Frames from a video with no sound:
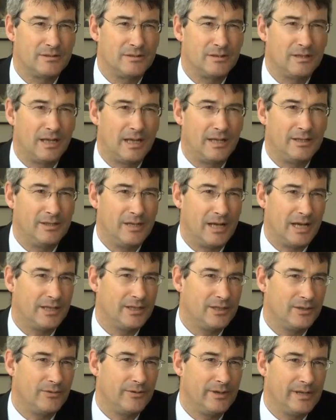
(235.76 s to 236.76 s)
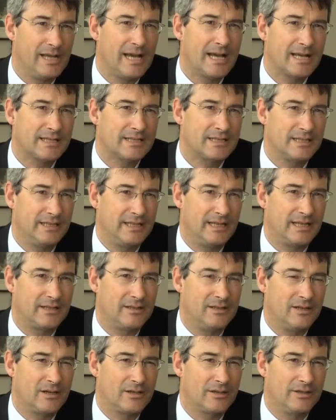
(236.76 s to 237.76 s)
and you react to that
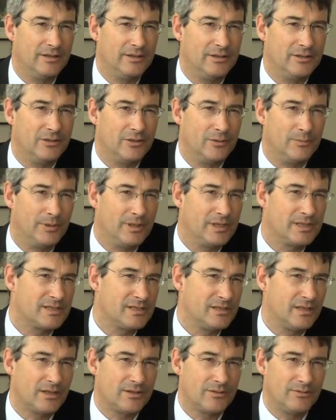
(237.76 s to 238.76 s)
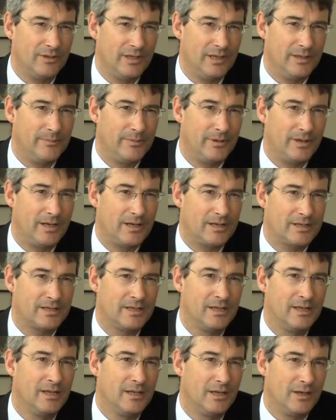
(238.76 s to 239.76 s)
knock on the door, but it's not really part
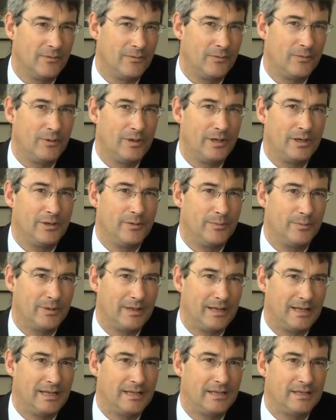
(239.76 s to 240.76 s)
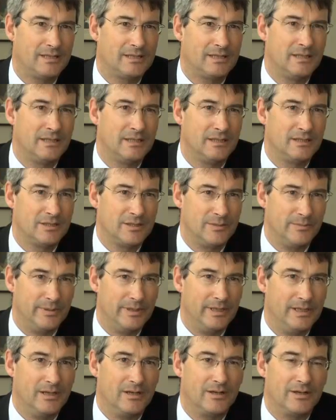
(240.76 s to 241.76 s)
of where you planned to
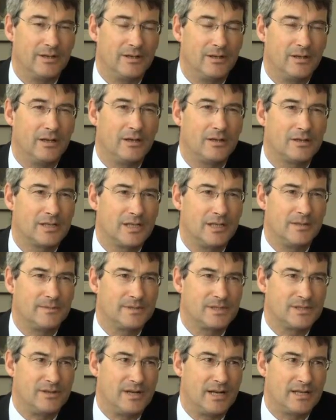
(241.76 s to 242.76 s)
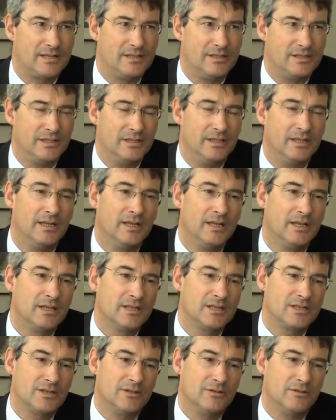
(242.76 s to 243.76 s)
be or your long-term strategy.
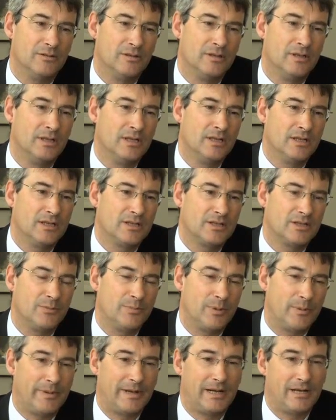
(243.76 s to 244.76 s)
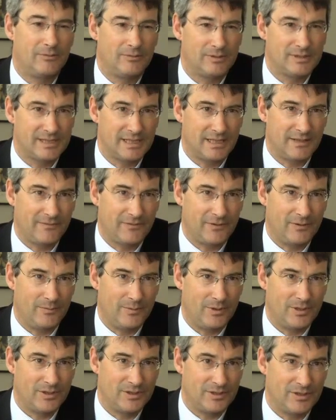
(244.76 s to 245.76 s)
So to prepare oneself for a
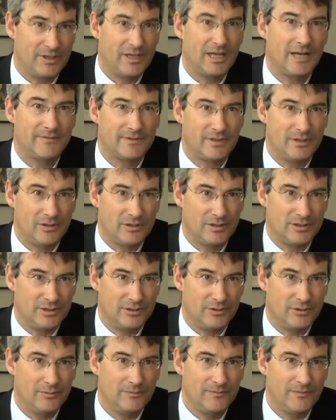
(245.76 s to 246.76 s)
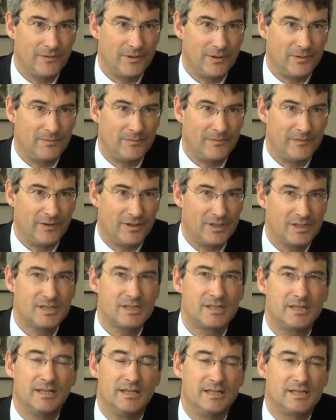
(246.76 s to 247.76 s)
merger, you have to look at your own firm
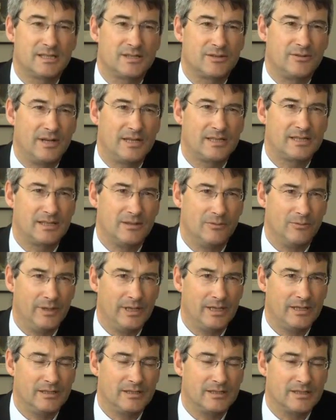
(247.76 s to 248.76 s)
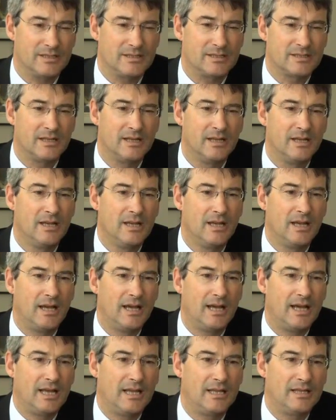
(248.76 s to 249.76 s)
first, its strengths and weaknesses,
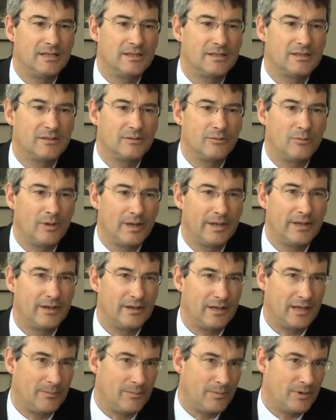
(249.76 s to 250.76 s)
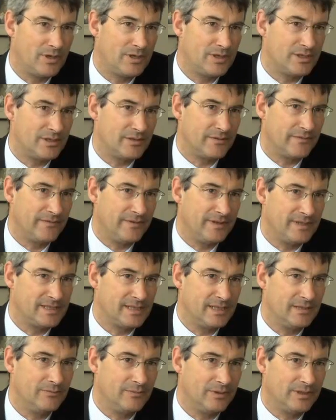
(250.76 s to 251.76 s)
and whether a merger fits
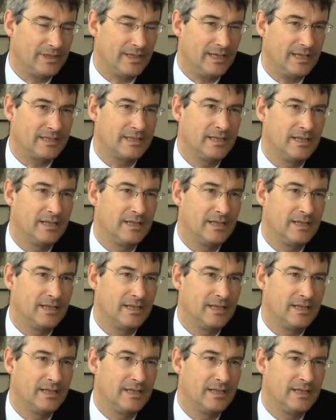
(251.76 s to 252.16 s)
in with that.